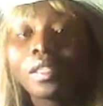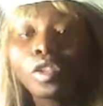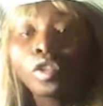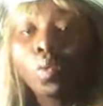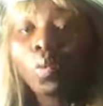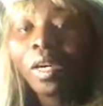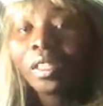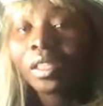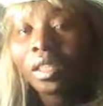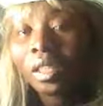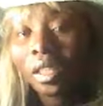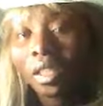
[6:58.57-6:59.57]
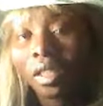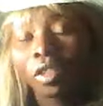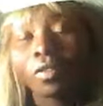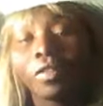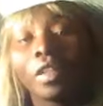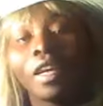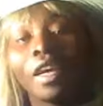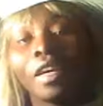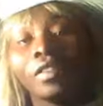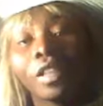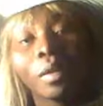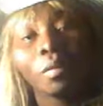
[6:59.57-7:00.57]
20 years of the
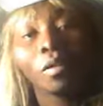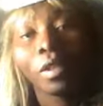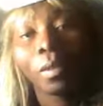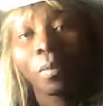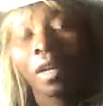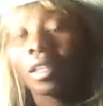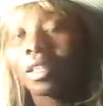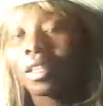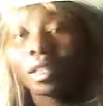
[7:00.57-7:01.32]
lifetime of the man,